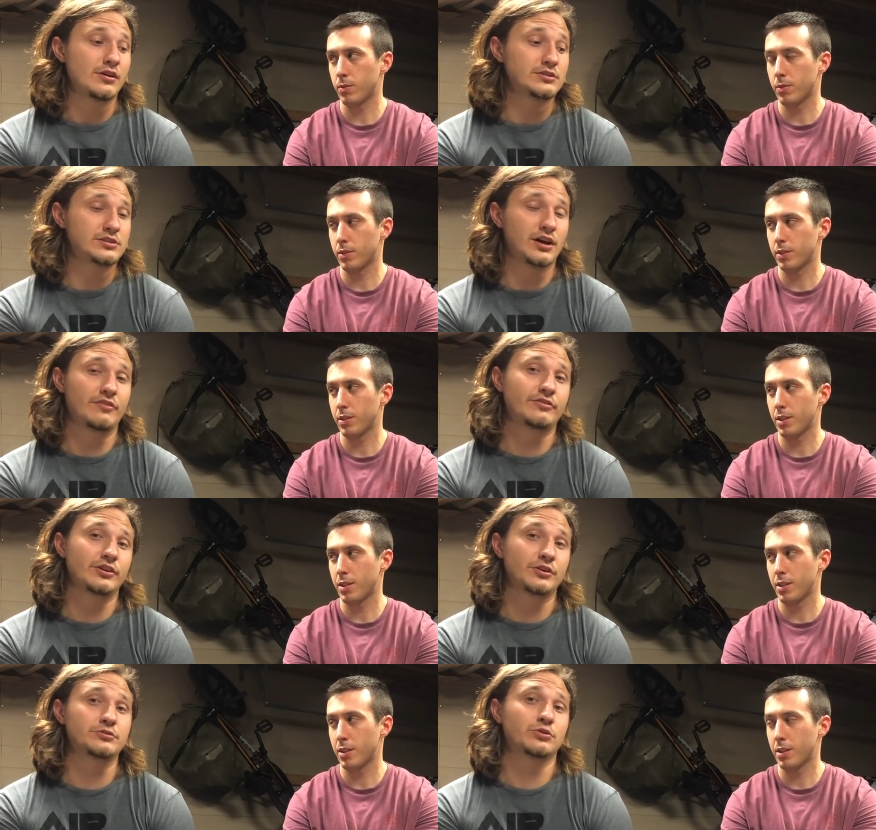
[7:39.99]
Speaker 1: stuff to
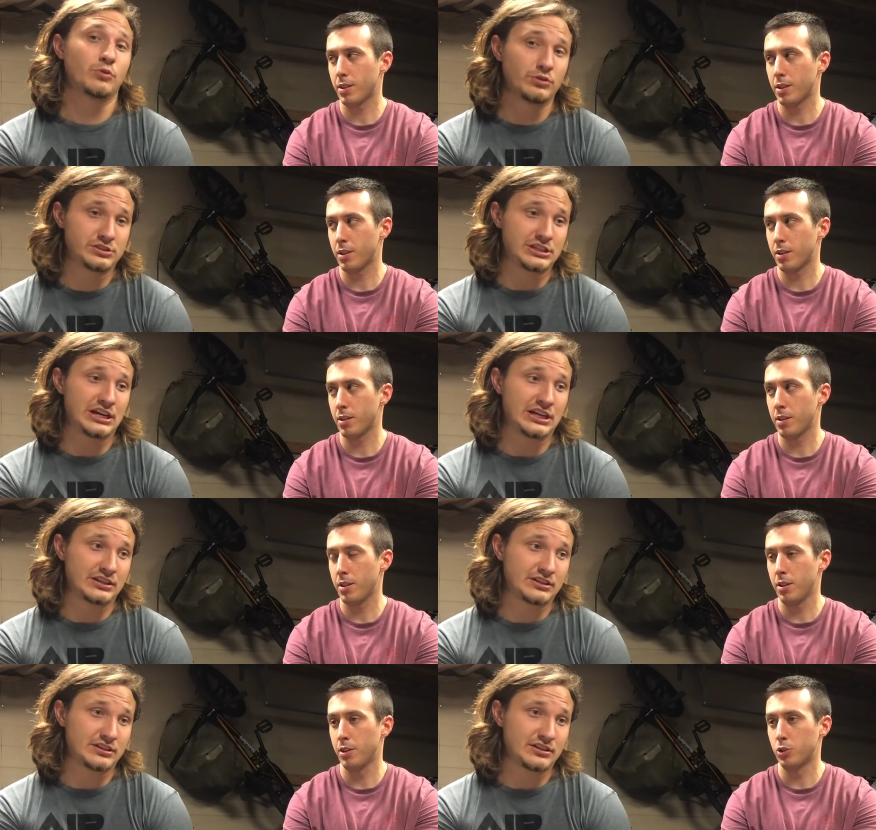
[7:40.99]
go towards that.
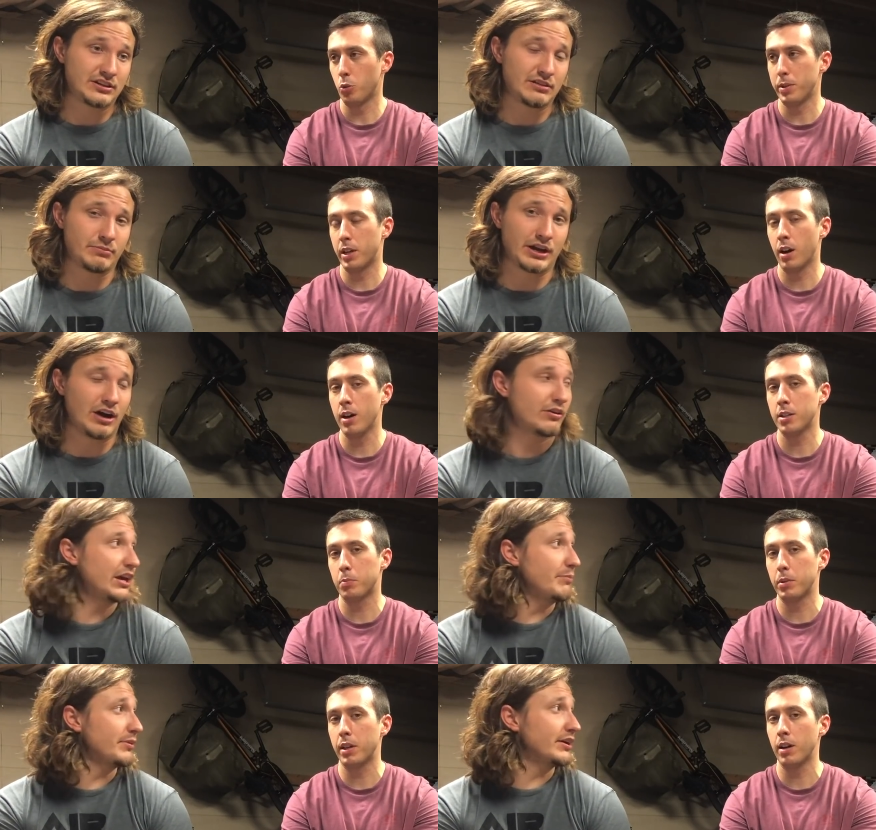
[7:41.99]
So
Speaker 2: because
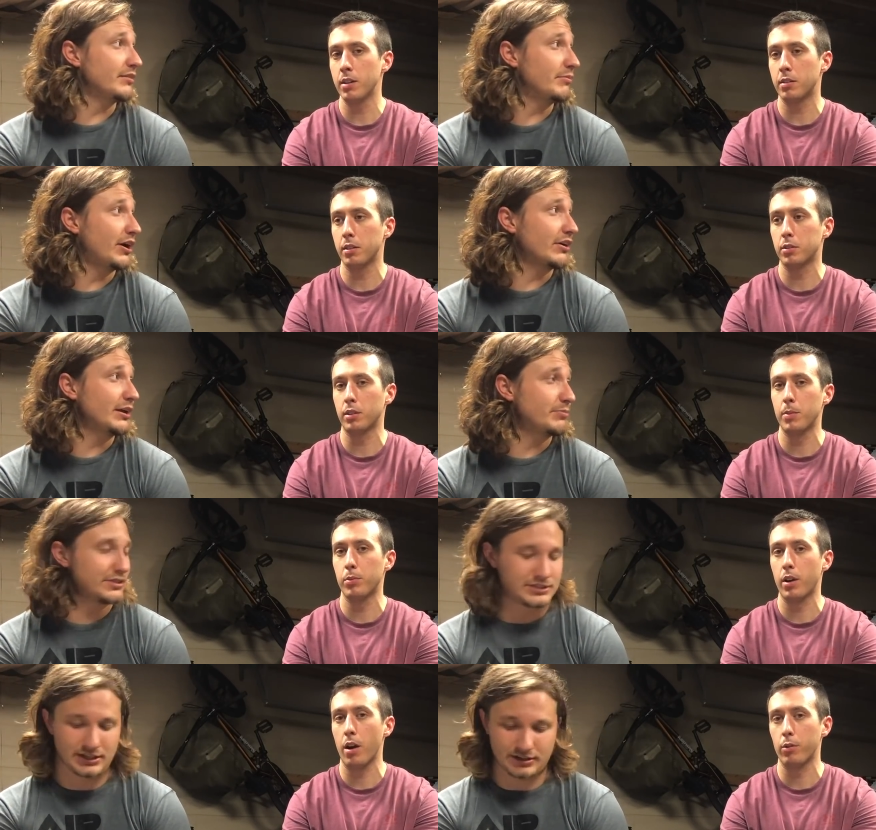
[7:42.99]
this
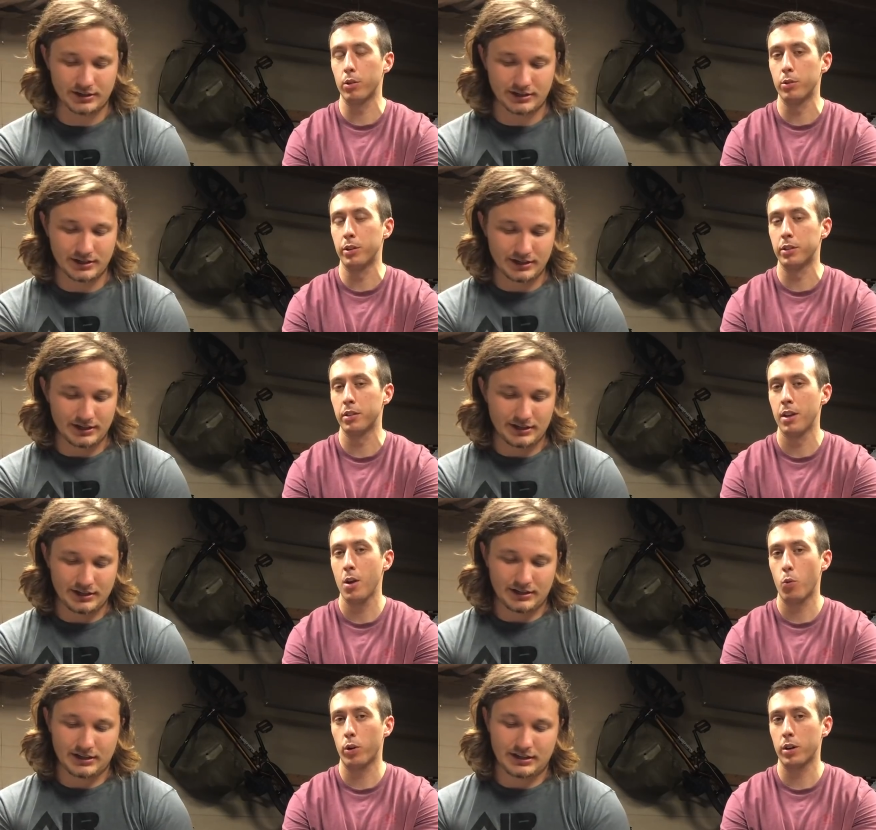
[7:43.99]
sleeper got ruined,
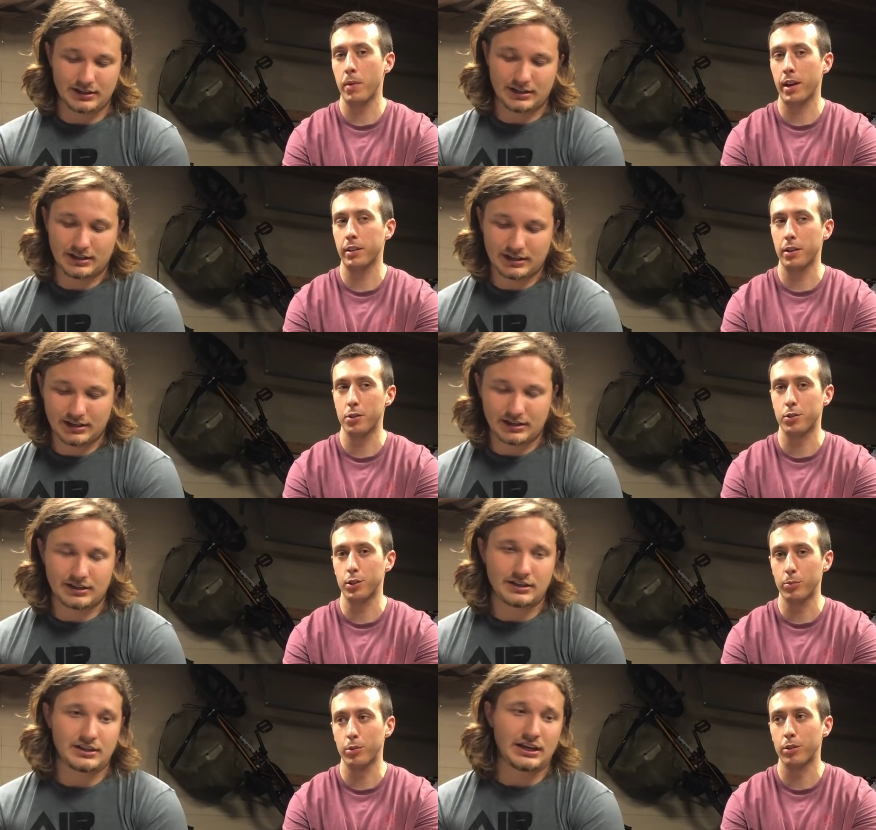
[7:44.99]
we're gonna make another
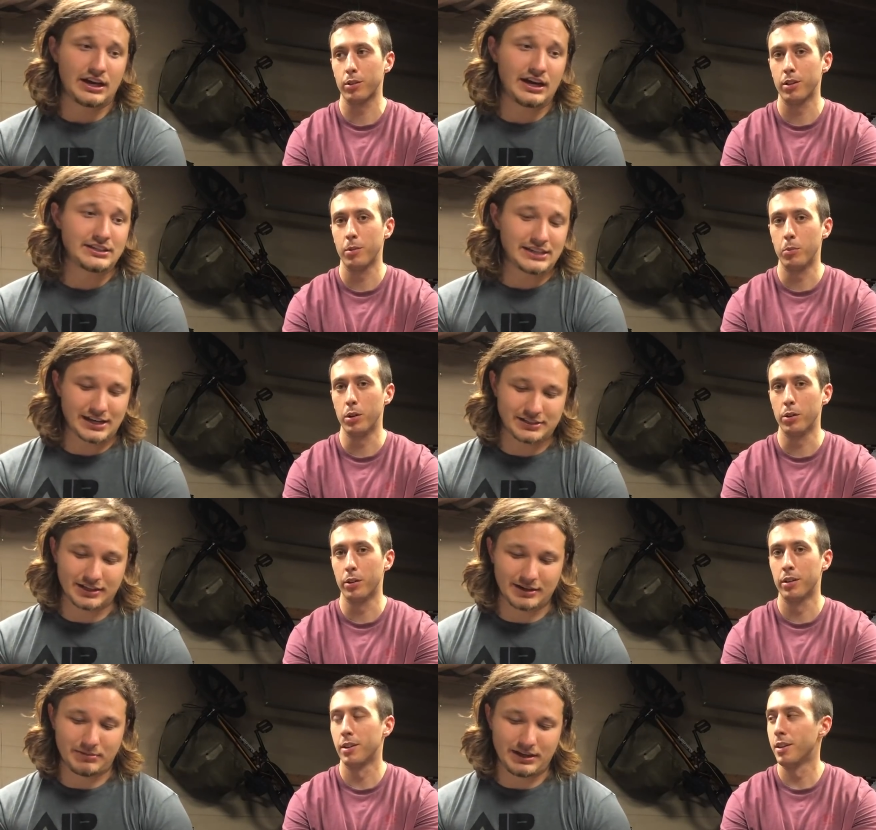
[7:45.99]
sleeper. Yeah, it's actually
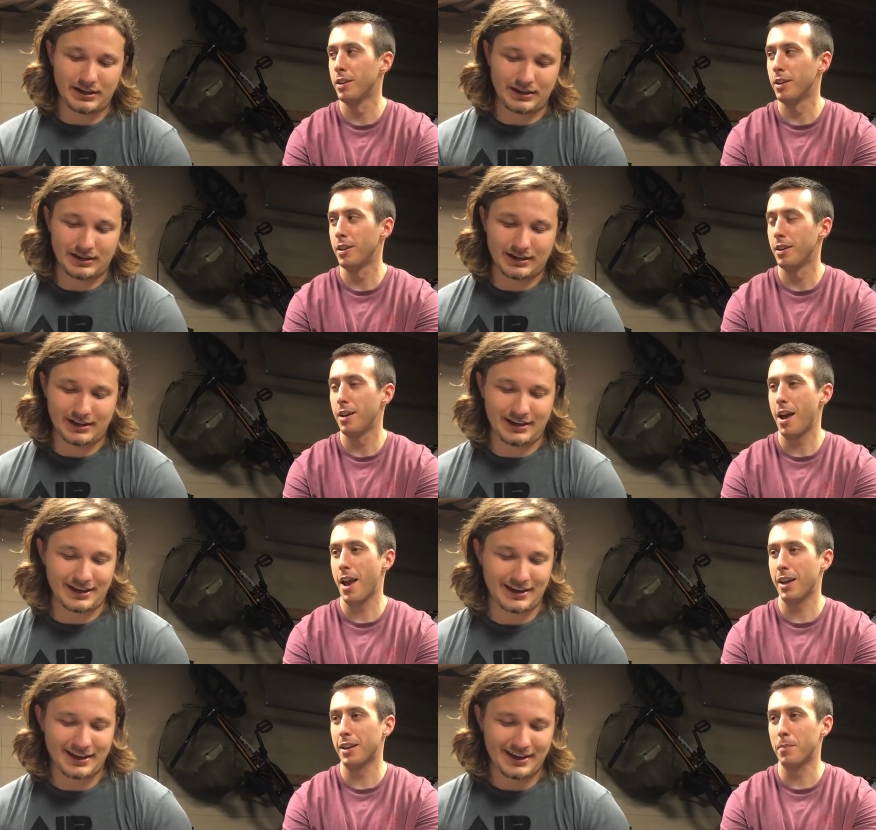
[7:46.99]
gonna be,
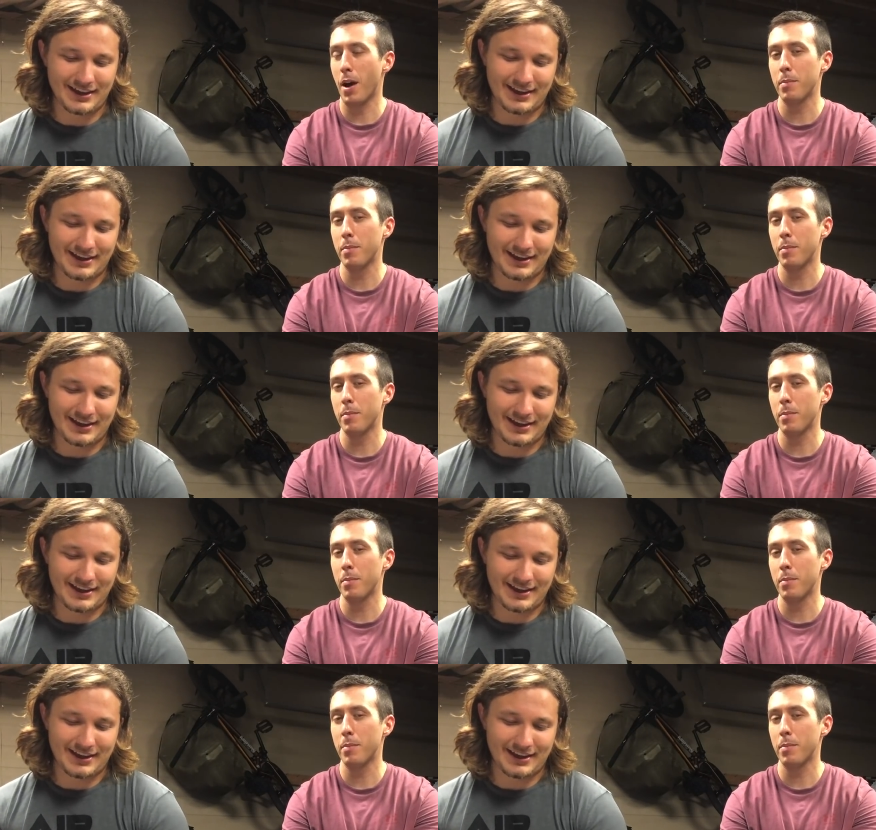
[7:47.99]
and it